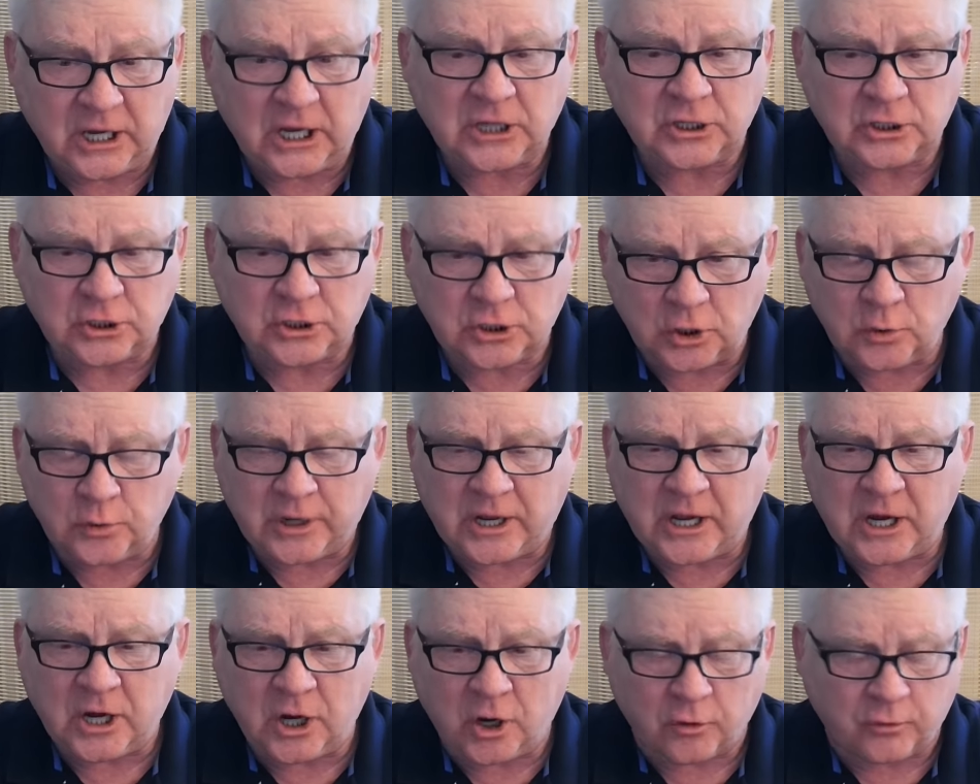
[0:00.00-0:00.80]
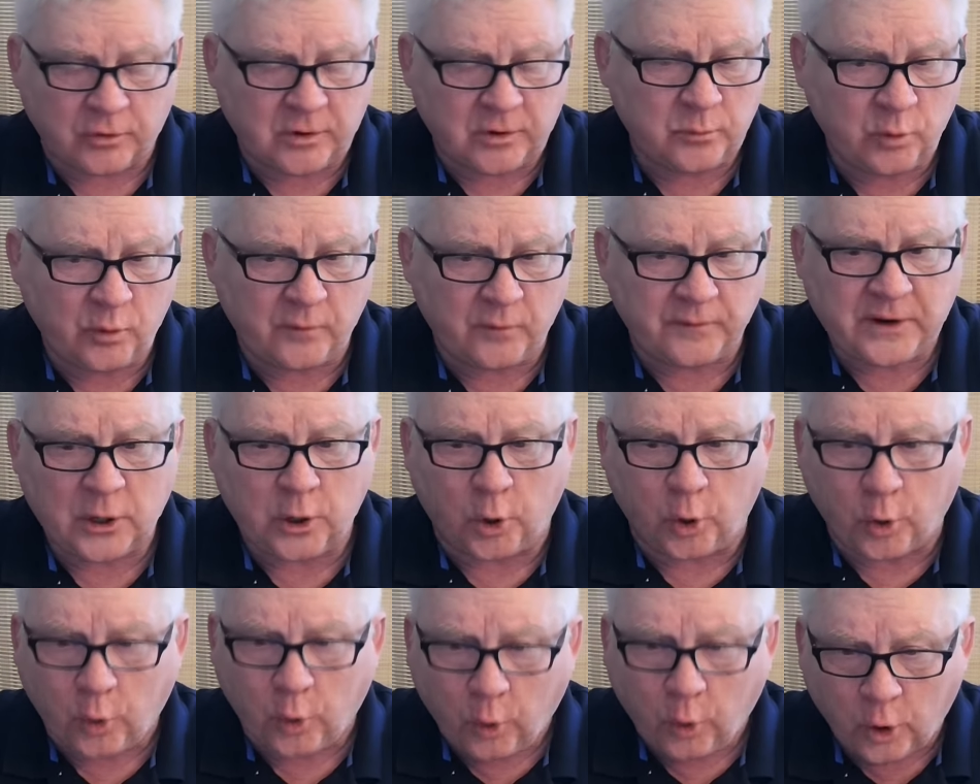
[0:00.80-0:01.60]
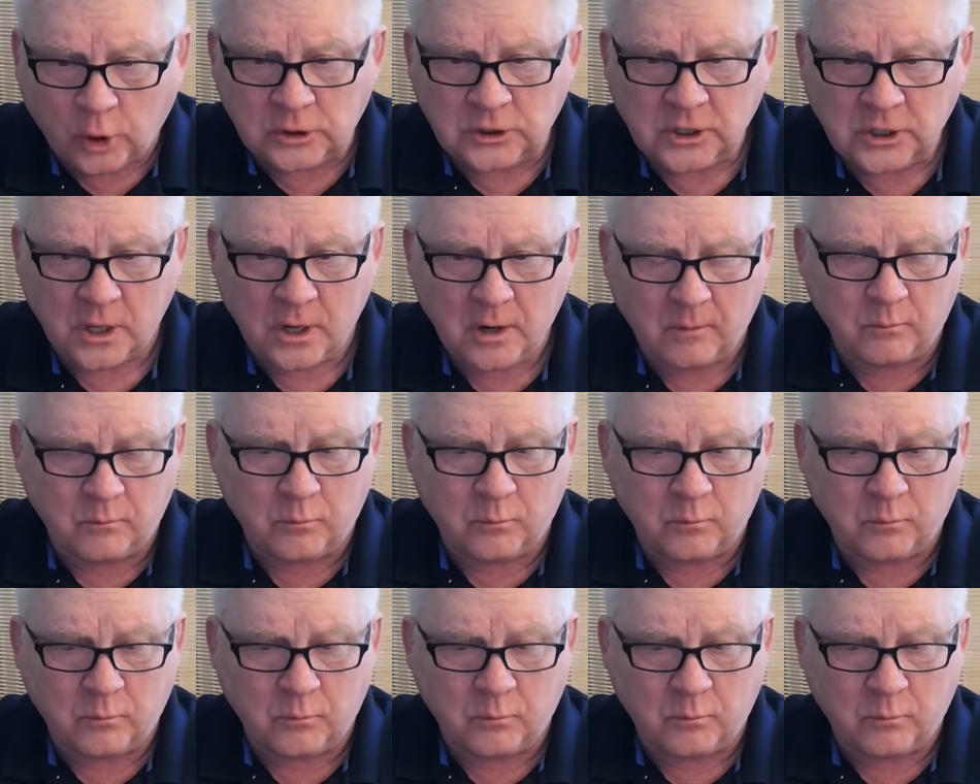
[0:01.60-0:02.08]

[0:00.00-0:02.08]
including removing all